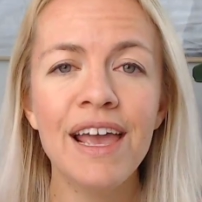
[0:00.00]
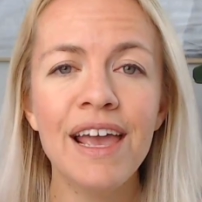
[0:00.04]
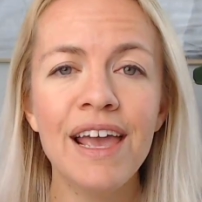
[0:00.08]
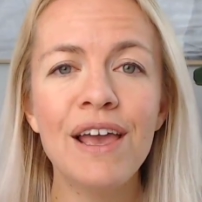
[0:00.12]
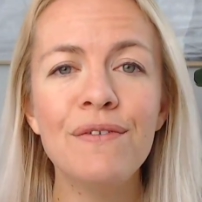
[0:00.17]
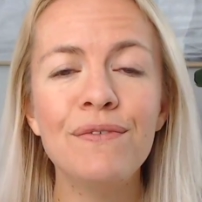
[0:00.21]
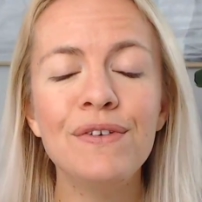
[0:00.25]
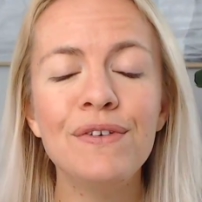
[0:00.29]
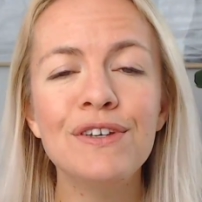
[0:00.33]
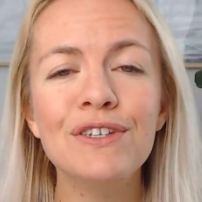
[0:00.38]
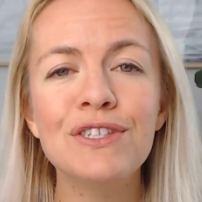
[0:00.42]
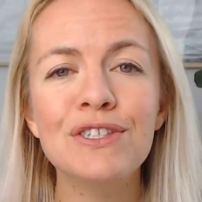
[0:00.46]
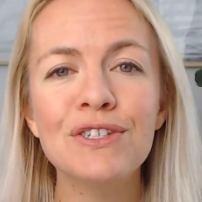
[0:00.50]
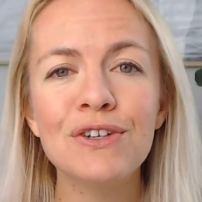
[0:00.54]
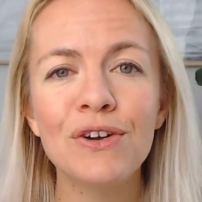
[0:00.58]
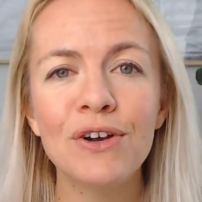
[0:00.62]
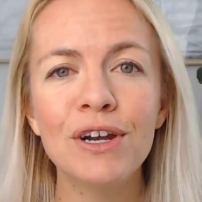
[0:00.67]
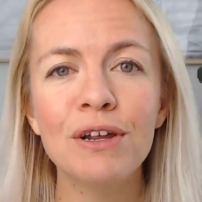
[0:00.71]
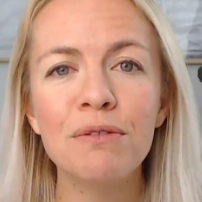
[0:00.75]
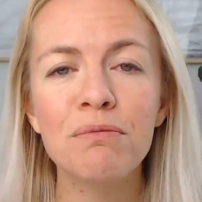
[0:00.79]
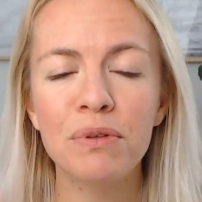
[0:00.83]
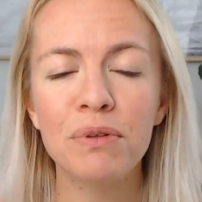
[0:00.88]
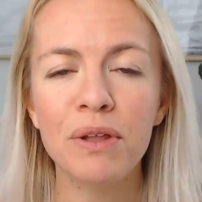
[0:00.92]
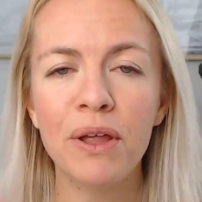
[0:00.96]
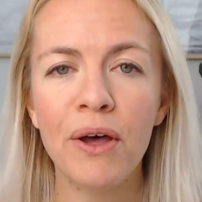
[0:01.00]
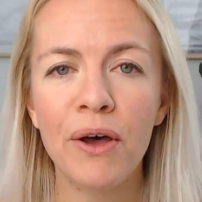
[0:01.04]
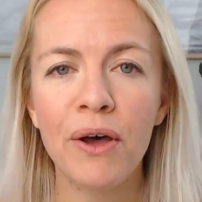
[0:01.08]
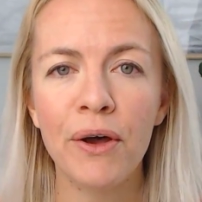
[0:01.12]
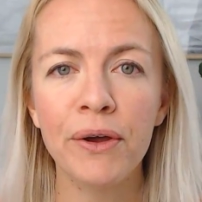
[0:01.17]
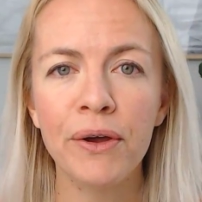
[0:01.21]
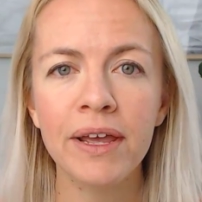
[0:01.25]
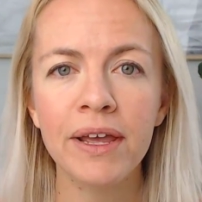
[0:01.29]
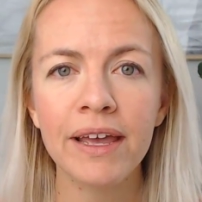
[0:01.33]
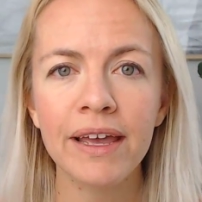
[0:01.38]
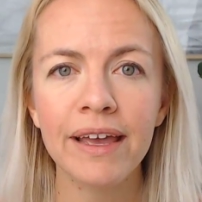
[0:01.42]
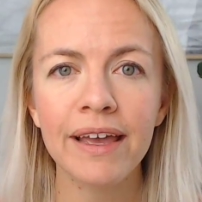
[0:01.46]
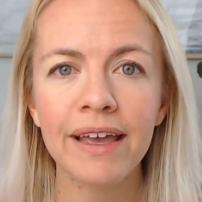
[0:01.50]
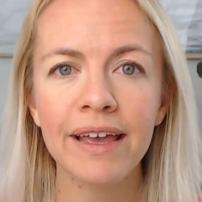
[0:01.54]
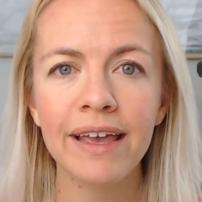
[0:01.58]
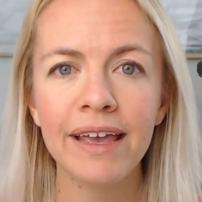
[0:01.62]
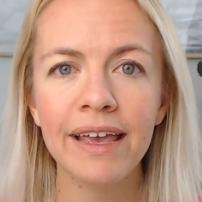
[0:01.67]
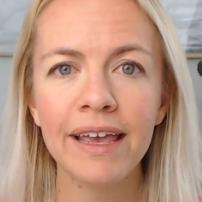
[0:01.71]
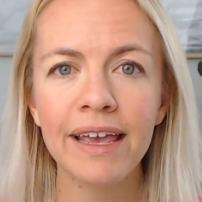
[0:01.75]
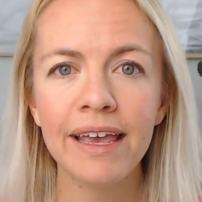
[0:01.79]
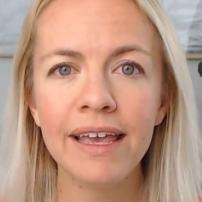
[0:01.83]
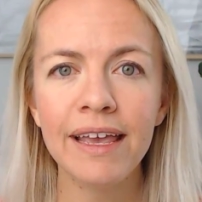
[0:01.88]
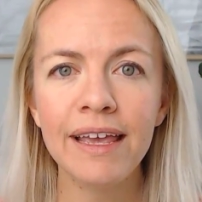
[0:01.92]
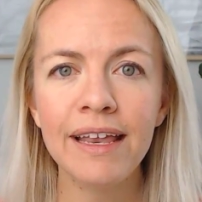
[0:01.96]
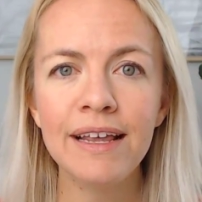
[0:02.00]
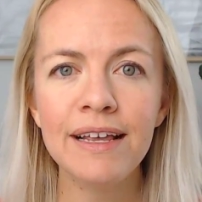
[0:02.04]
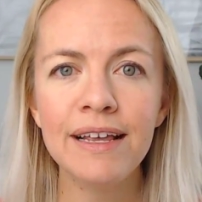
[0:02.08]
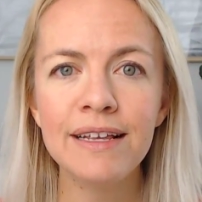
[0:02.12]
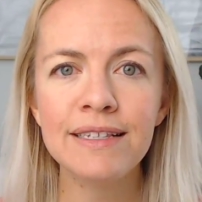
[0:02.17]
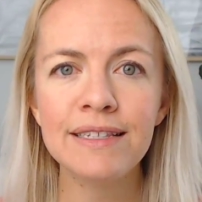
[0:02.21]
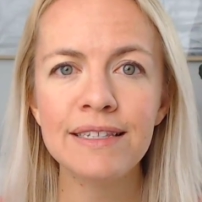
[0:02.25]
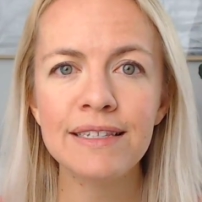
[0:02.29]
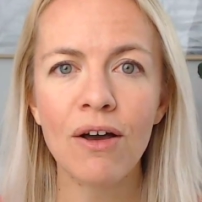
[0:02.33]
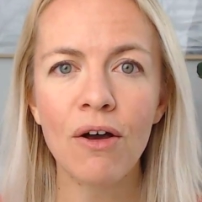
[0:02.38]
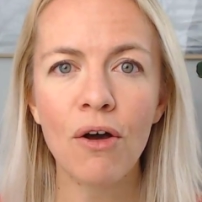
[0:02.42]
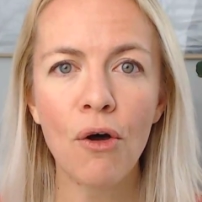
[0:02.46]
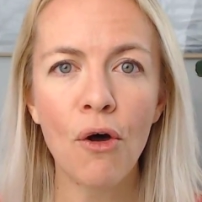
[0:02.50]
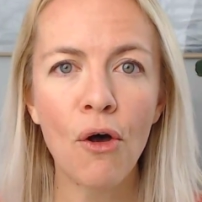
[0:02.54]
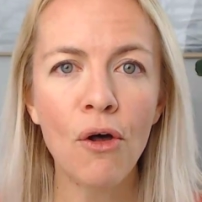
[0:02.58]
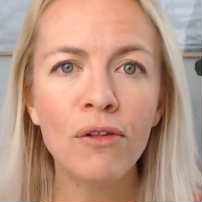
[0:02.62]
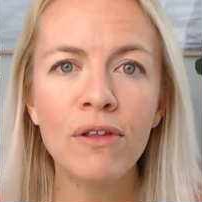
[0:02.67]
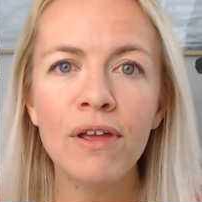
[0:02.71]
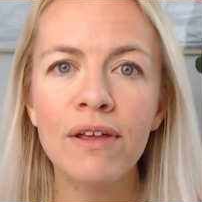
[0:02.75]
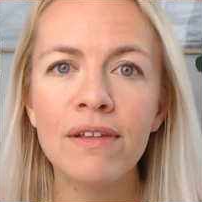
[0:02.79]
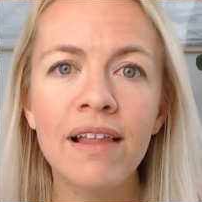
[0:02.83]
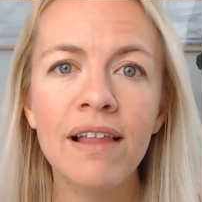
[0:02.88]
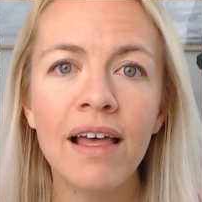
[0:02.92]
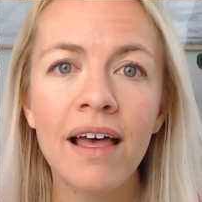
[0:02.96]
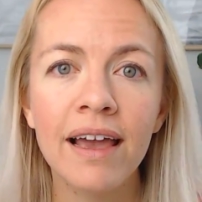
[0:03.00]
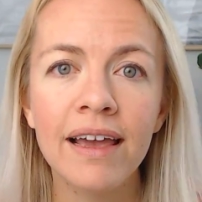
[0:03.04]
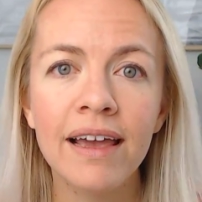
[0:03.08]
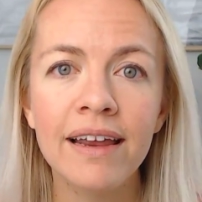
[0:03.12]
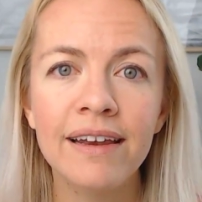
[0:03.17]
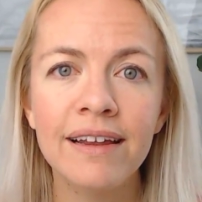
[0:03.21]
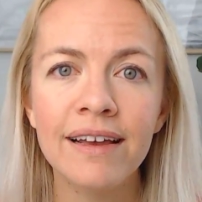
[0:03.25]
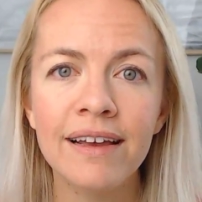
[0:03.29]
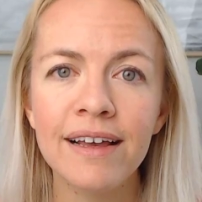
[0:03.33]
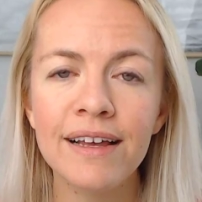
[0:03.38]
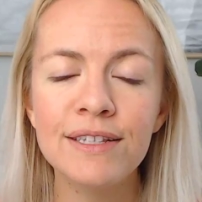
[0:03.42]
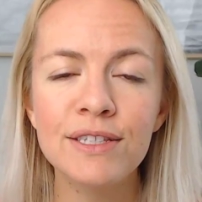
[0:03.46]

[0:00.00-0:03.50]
If you start a blog, it is all online.